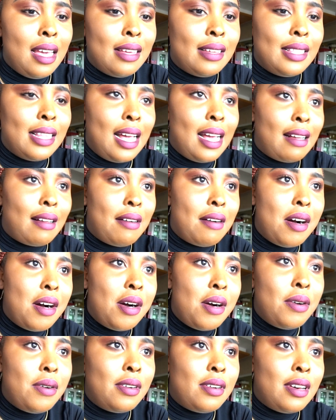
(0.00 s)
Like,
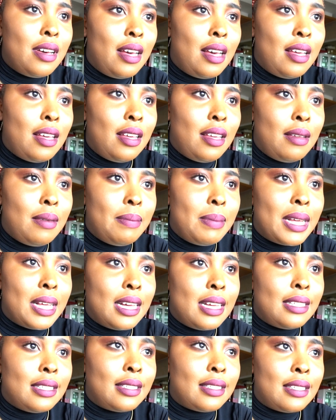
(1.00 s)
oh,
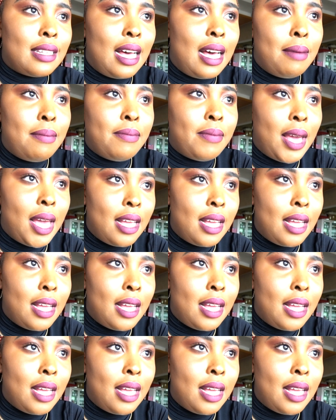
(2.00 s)
because I'm